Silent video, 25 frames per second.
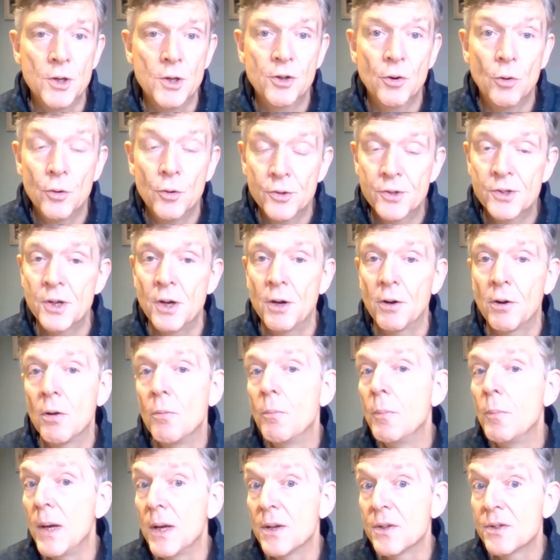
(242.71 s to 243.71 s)
which
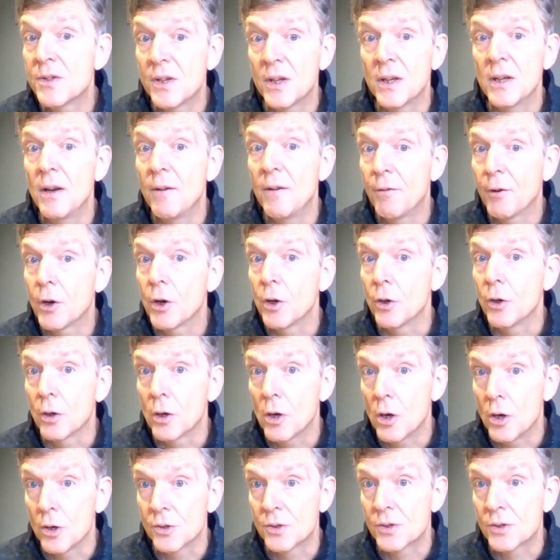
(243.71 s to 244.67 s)
also could be a significant